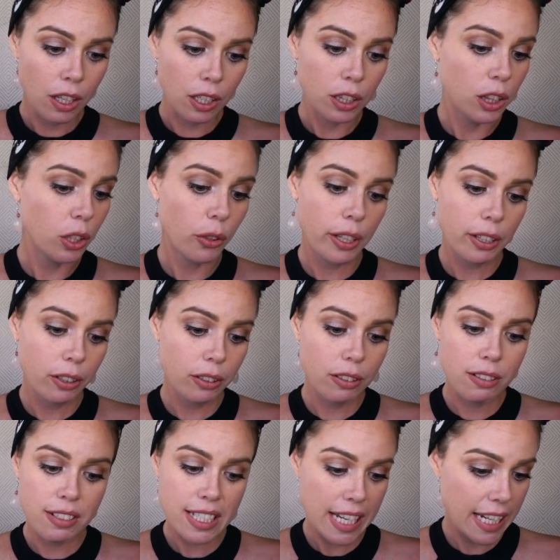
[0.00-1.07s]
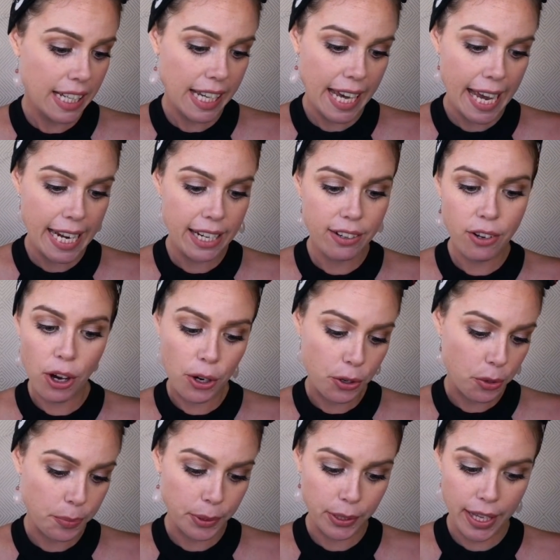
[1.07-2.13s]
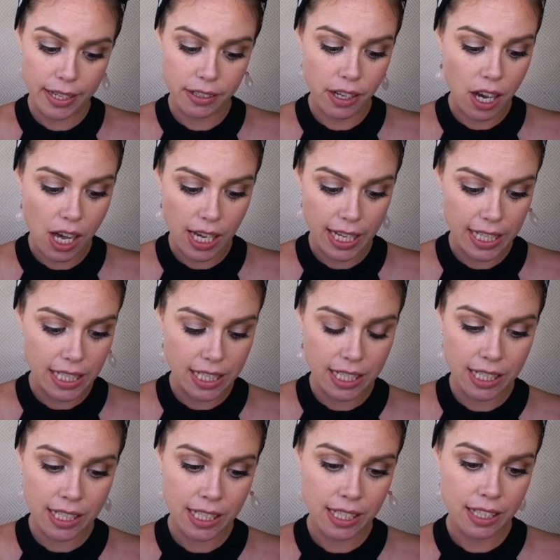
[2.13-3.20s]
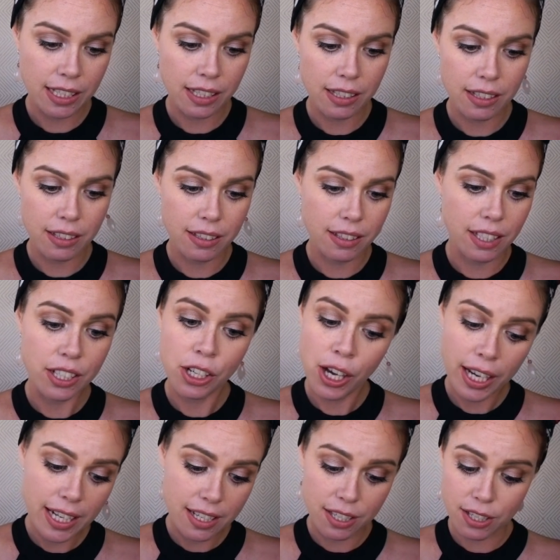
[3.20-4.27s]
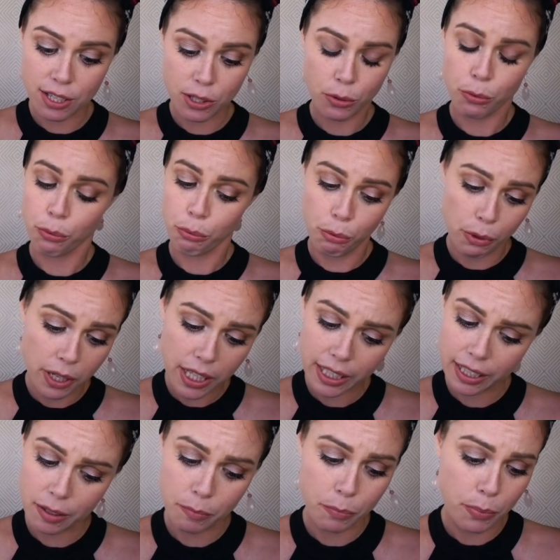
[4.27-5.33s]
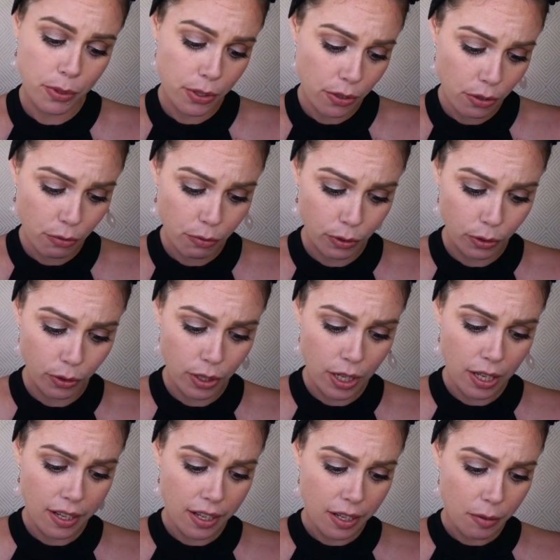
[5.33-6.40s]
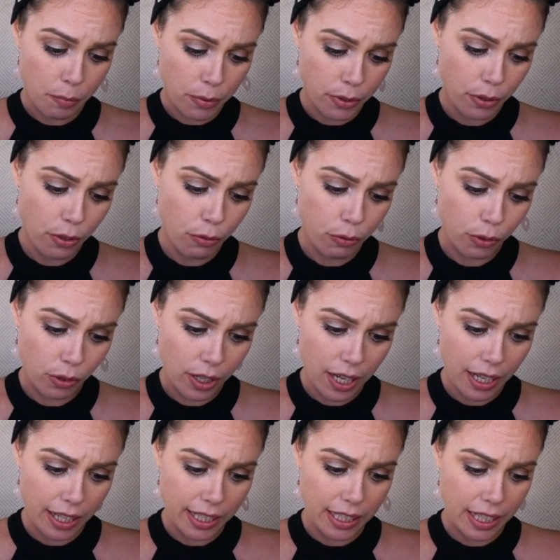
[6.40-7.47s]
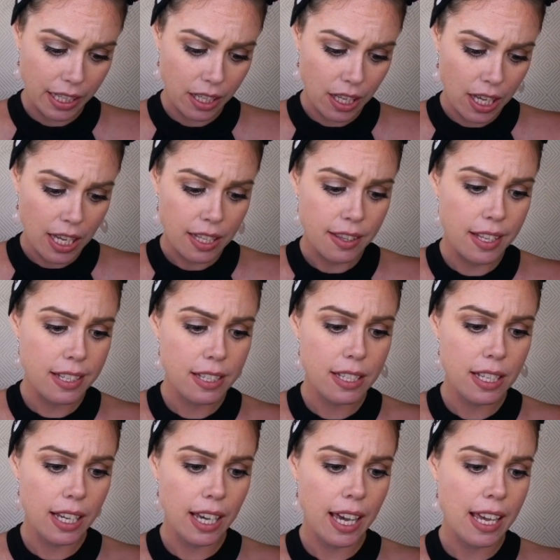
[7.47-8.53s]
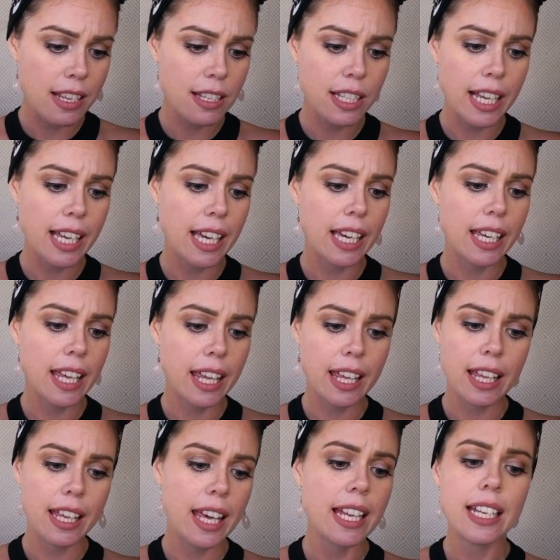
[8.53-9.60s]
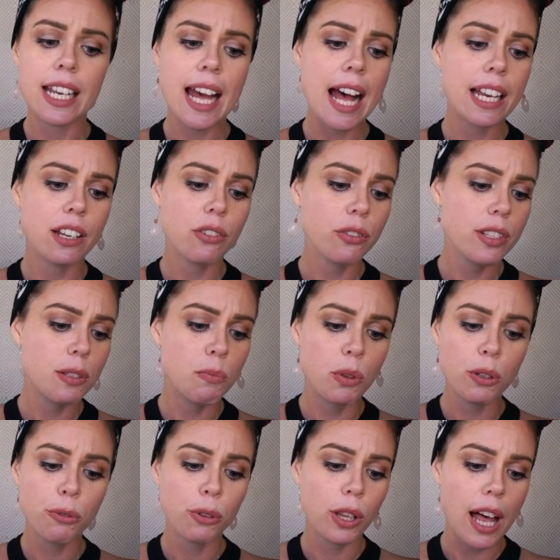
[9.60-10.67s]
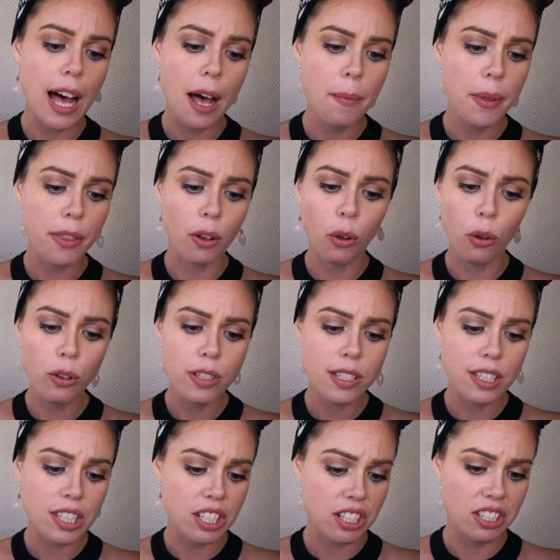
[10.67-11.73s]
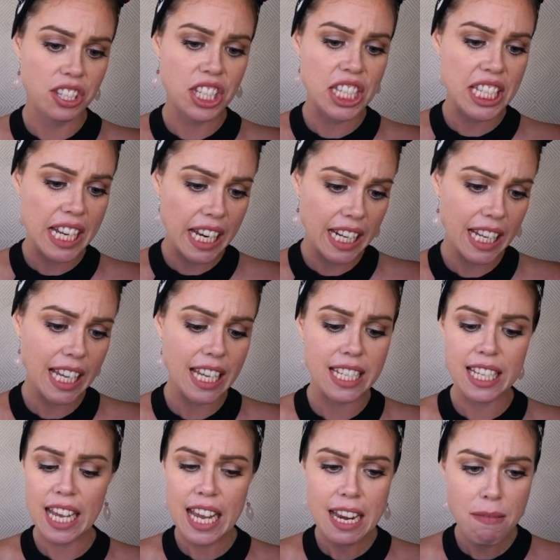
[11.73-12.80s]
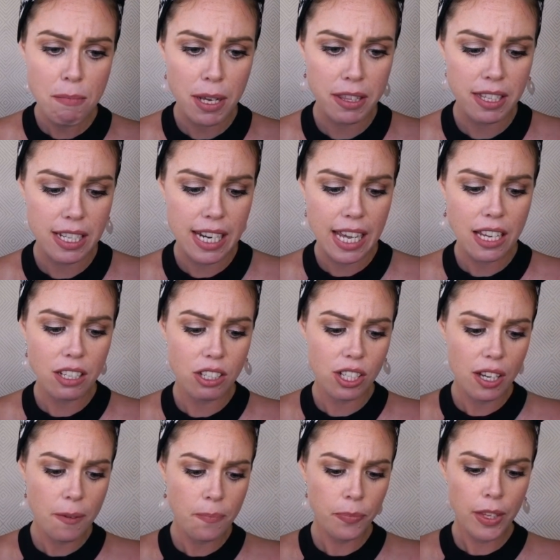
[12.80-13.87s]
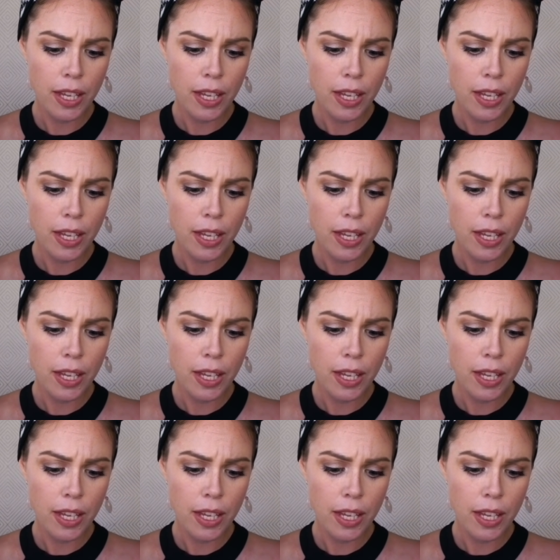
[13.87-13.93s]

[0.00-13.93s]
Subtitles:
Loyal, dedicated, honorable, and kind. The Knight is just a really beautiful, beautiful card. Like this, he's like kitted out in all this beautiful armor. The horse is just stunning. He's in Mother Nature.